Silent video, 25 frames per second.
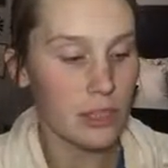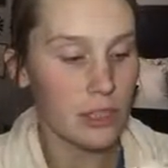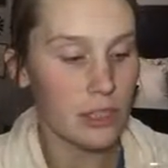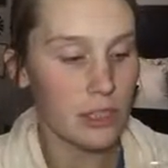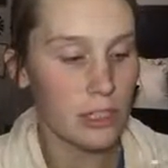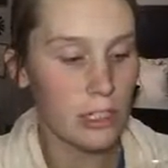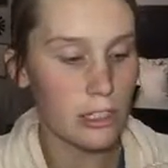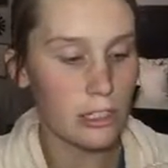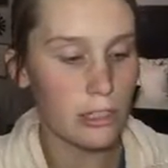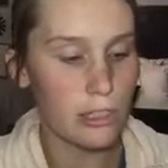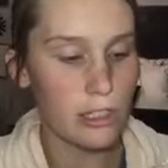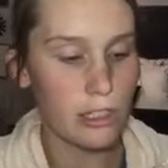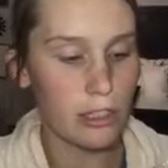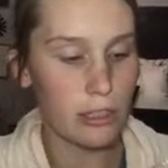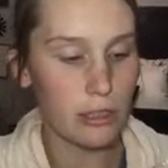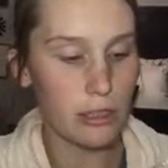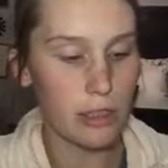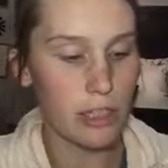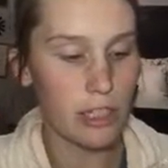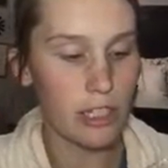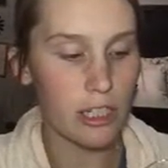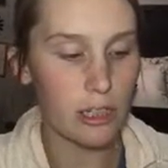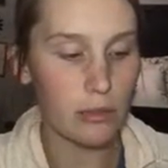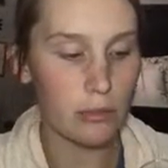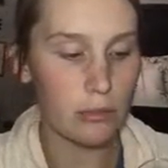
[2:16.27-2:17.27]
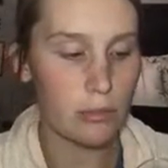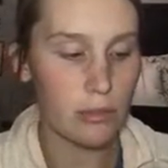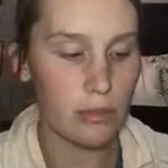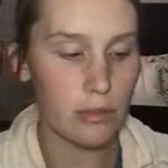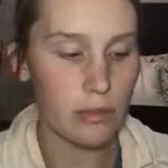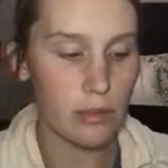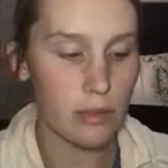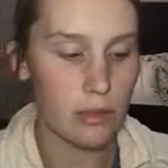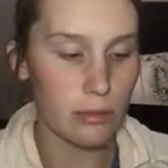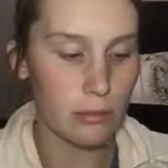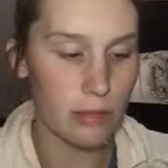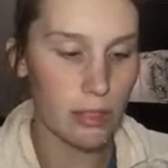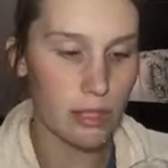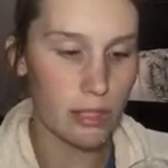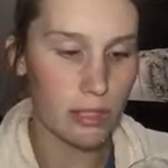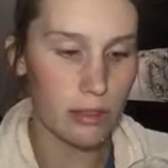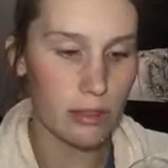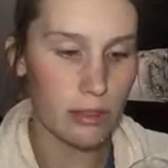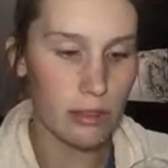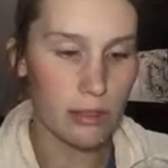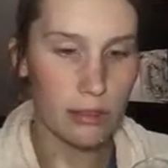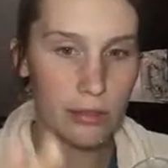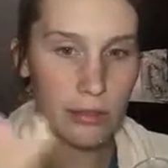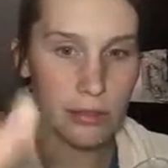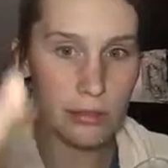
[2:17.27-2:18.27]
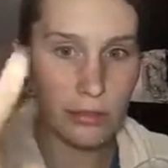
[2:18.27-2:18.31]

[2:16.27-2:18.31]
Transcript: So this cream, I mean,